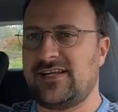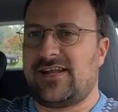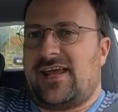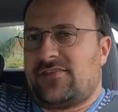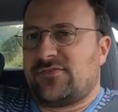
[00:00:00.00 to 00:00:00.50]

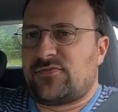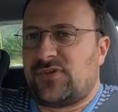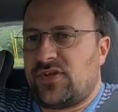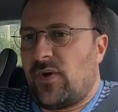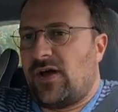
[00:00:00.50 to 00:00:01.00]
handles
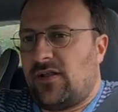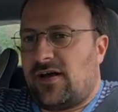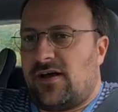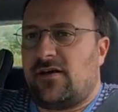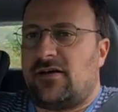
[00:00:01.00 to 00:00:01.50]
really
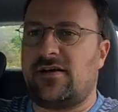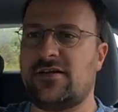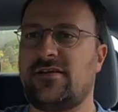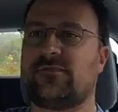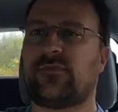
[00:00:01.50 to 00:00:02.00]
well.
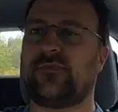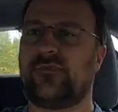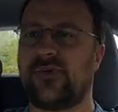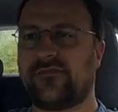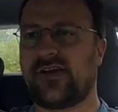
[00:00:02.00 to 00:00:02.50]

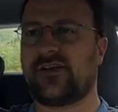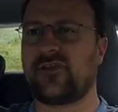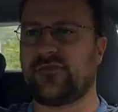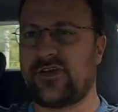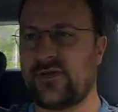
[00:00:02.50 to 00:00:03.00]
I've got
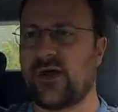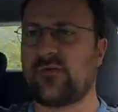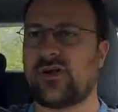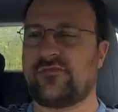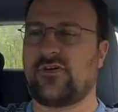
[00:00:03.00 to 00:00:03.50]
another video
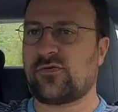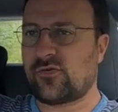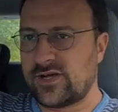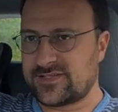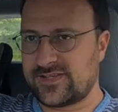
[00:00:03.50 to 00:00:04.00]
out where I've
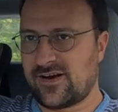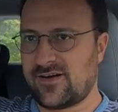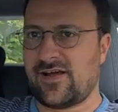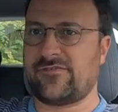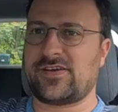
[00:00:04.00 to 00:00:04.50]
autocrossed the
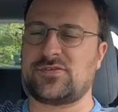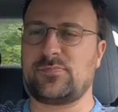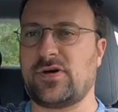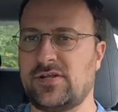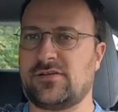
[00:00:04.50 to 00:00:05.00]
car. I've actually
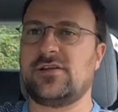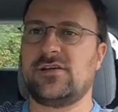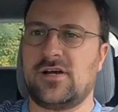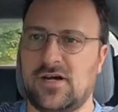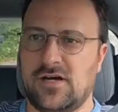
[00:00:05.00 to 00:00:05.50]
bought
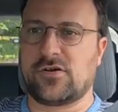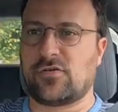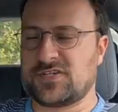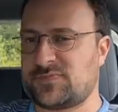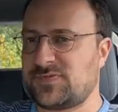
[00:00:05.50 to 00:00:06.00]

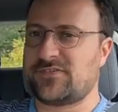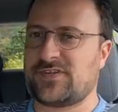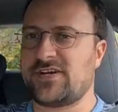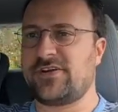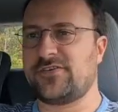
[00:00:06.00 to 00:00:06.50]
autocross
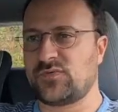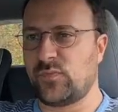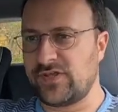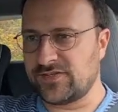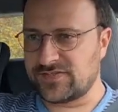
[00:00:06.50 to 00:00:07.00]
specific tires and
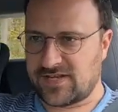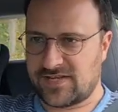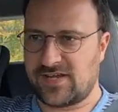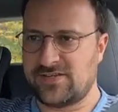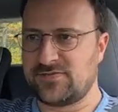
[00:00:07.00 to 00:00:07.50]
wheels, and
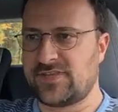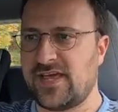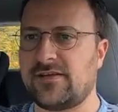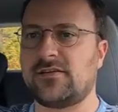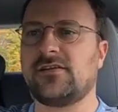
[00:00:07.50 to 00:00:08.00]
I use
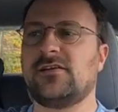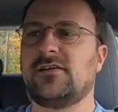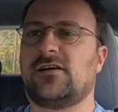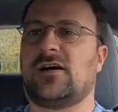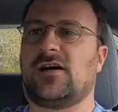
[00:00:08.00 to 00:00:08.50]
that.
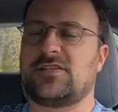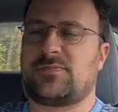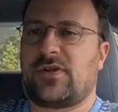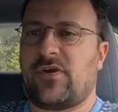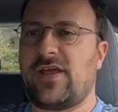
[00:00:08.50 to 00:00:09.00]
It's
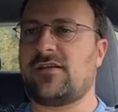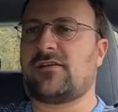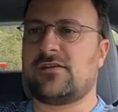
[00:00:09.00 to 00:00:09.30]
been great.